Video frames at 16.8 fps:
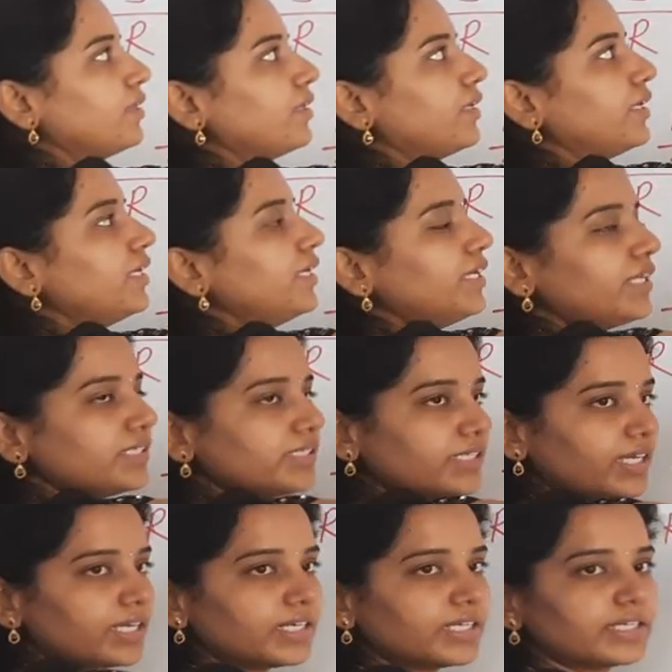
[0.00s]
Increasing
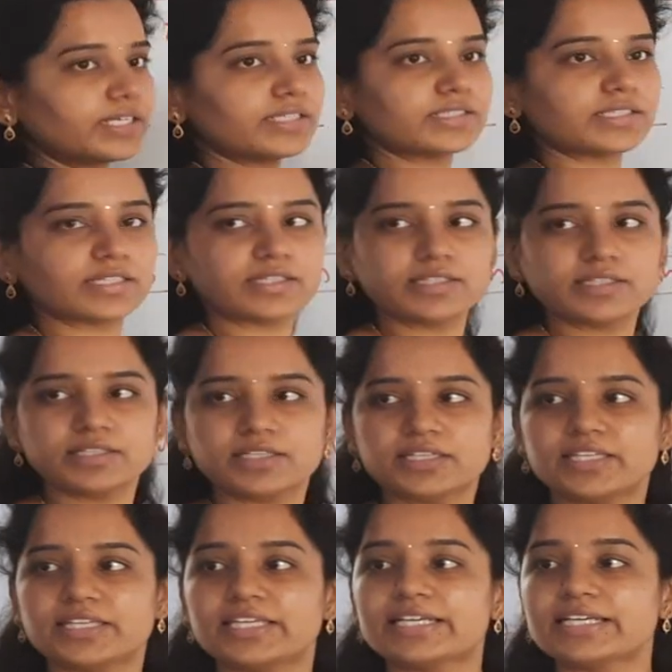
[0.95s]
or decreasing?
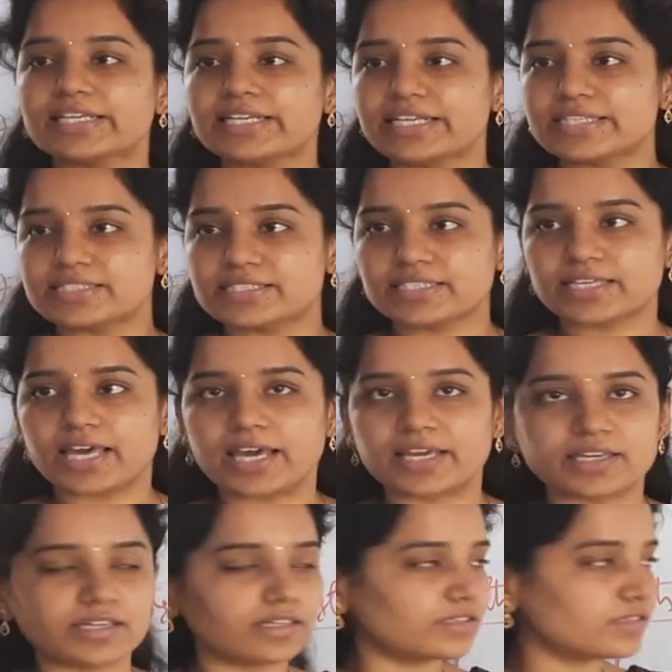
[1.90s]
Increasing
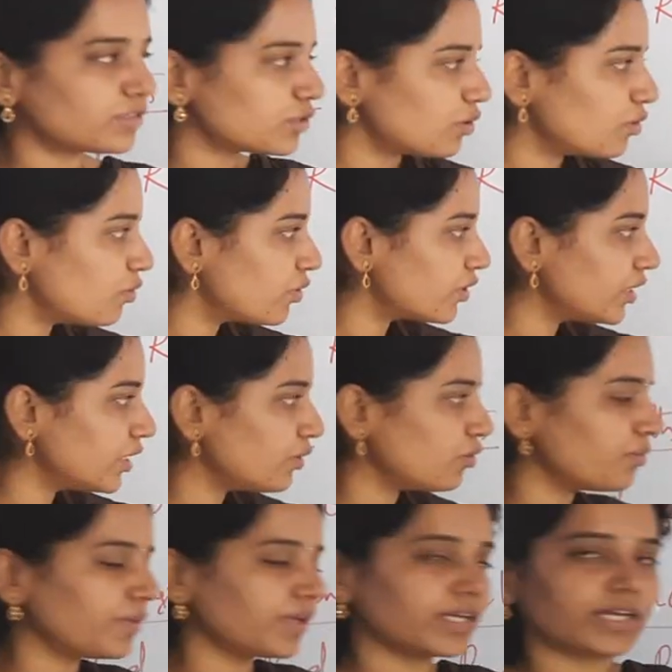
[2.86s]
angle. So only
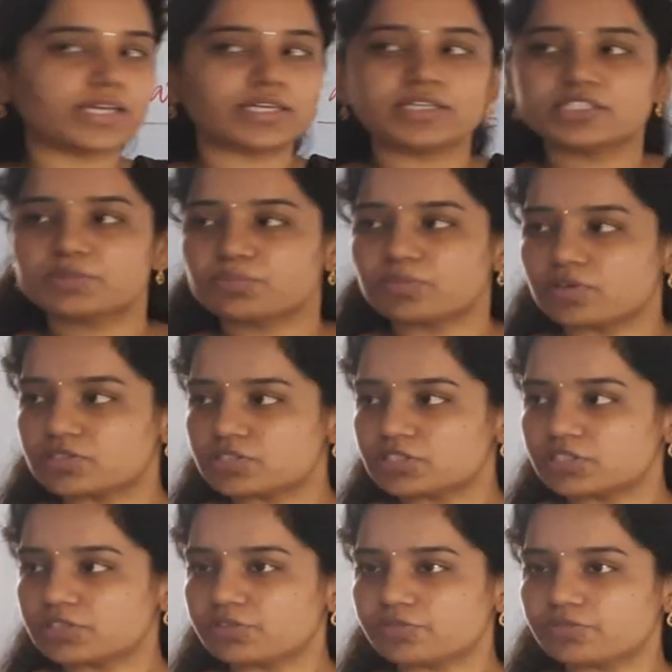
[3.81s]
omega is
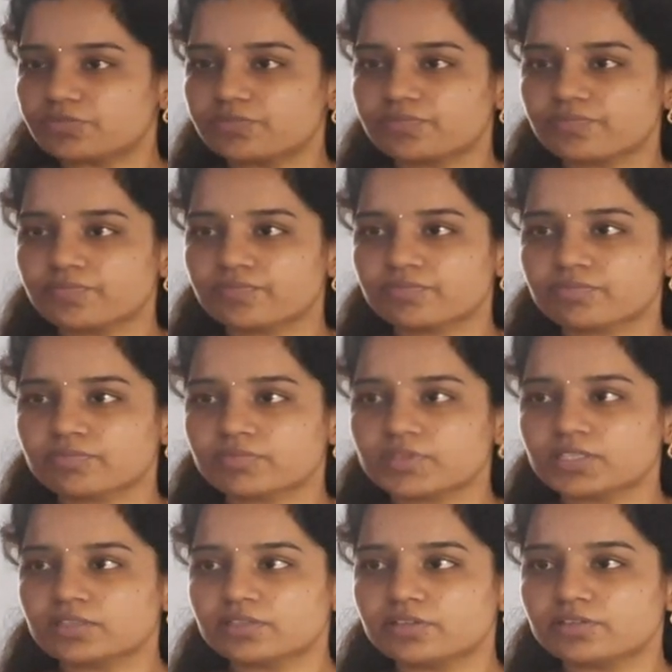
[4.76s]
positive.
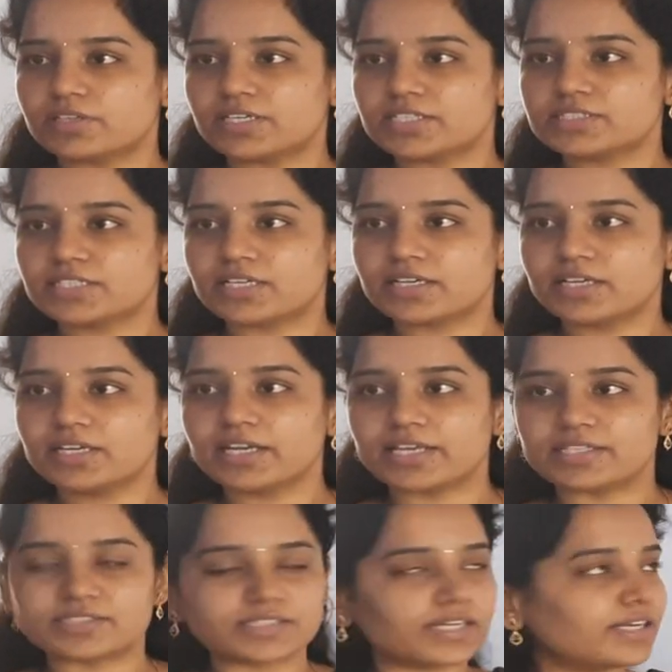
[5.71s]
You understand, right?
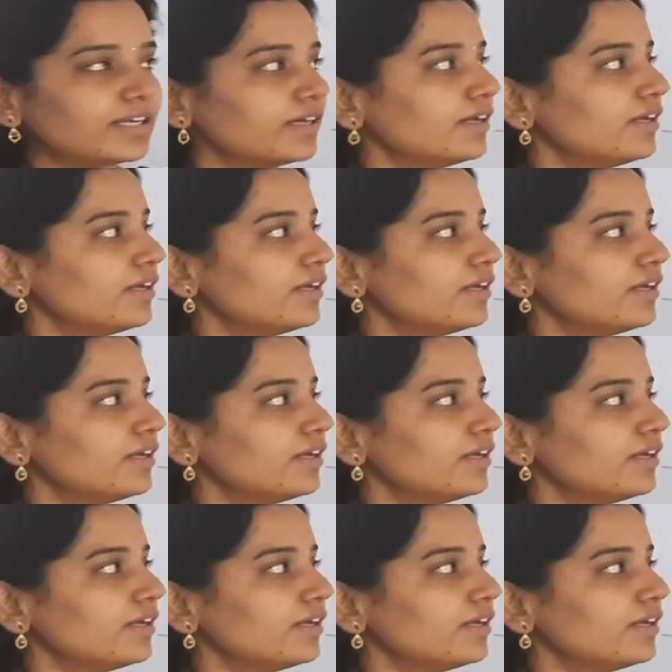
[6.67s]
I said